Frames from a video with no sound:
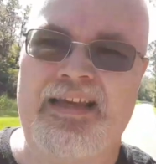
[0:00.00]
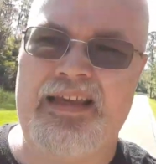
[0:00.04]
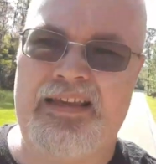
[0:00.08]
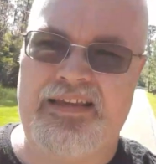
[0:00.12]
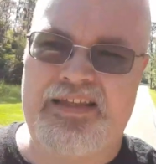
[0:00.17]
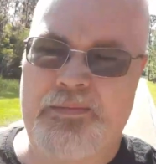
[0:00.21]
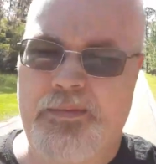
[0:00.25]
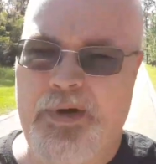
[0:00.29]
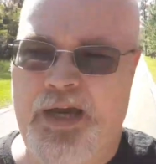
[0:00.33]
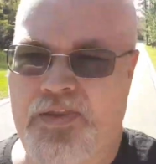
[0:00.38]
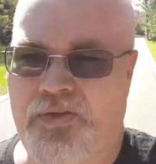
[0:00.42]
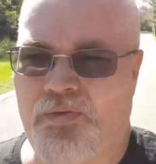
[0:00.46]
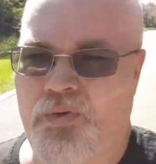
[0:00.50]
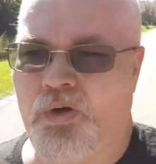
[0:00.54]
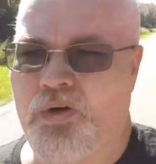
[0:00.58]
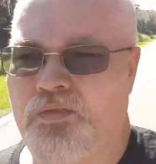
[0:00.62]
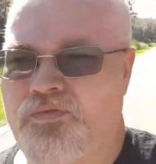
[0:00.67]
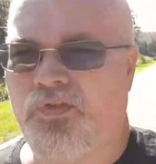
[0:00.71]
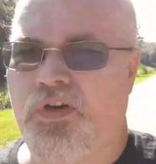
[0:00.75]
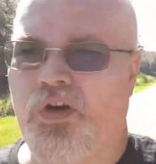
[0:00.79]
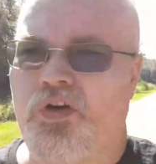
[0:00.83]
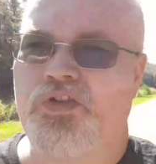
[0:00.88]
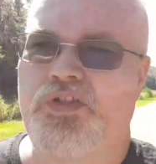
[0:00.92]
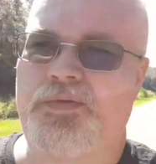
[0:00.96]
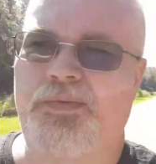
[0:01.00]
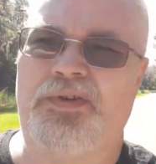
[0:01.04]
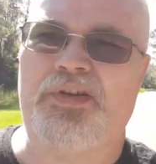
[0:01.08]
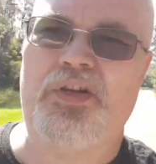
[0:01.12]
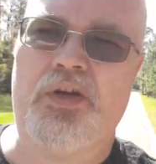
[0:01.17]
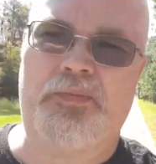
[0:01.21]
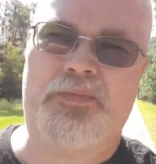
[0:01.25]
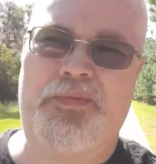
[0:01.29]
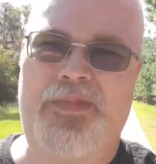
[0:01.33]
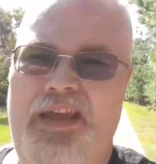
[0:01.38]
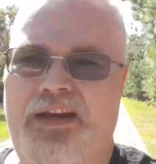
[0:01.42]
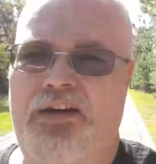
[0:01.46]
They might throw votes, but no,
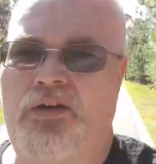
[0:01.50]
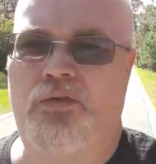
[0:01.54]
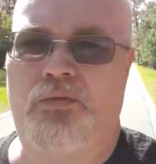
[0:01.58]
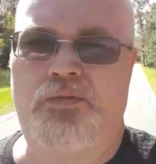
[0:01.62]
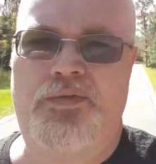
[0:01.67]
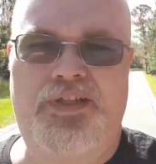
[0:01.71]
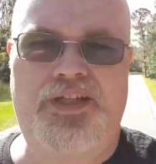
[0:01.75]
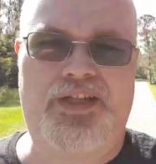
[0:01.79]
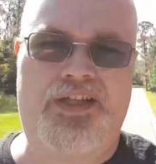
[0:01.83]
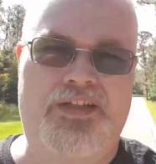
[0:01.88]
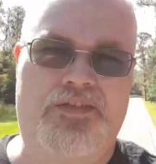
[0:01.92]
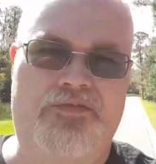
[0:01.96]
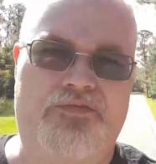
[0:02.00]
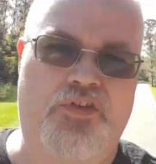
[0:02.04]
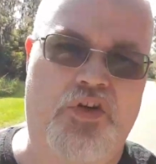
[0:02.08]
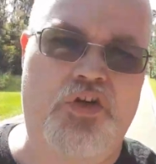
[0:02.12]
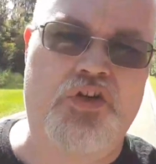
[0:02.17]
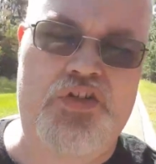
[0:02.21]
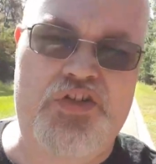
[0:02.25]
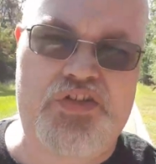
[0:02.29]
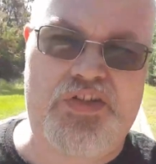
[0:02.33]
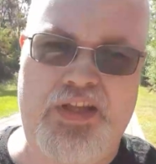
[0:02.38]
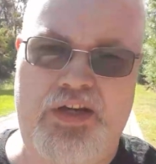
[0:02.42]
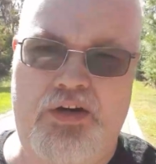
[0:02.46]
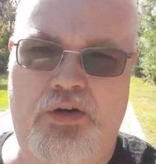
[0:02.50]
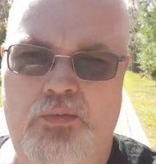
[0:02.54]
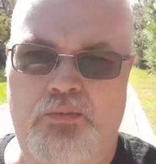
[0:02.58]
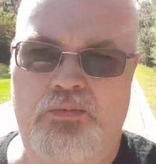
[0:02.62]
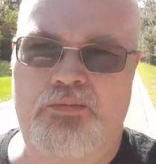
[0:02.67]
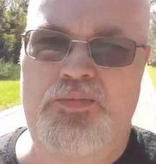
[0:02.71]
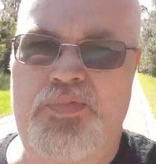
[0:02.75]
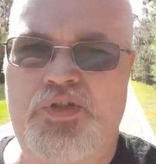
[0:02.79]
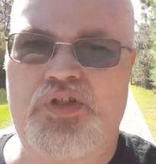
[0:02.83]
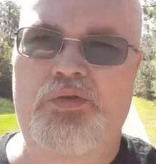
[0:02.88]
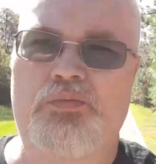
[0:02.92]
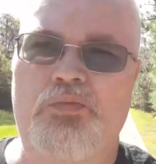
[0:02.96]
they don't converse. They
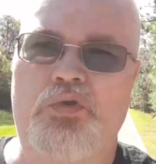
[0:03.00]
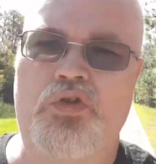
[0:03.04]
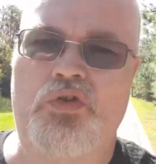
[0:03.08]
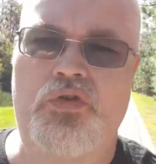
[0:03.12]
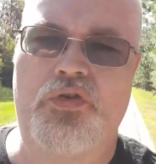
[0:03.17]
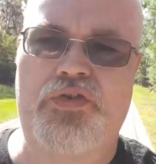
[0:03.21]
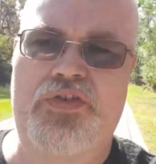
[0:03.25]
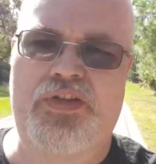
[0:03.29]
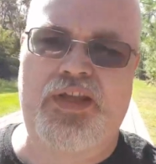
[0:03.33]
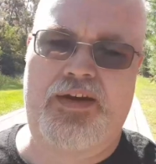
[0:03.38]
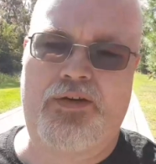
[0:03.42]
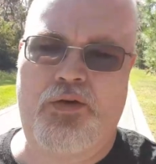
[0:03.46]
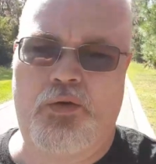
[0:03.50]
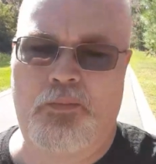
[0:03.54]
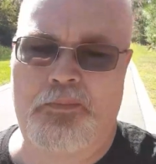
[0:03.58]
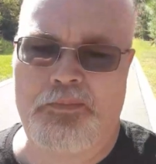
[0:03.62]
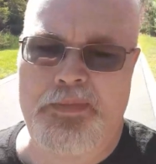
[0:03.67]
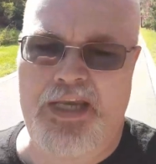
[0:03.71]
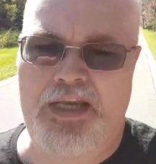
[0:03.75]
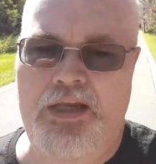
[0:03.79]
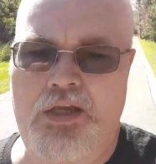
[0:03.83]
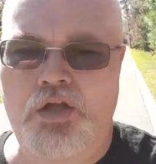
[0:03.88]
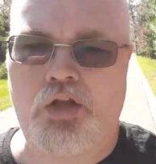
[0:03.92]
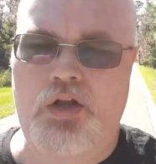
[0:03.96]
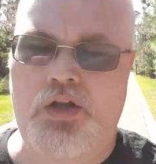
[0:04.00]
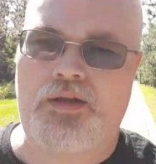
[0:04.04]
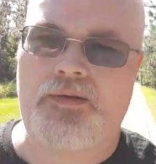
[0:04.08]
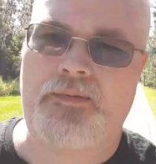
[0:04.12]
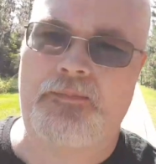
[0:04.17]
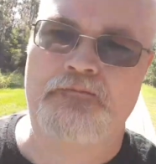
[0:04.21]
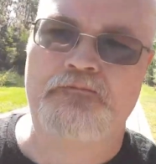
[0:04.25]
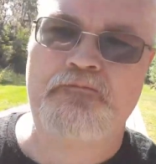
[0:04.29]
don't schmooze. They don't mingle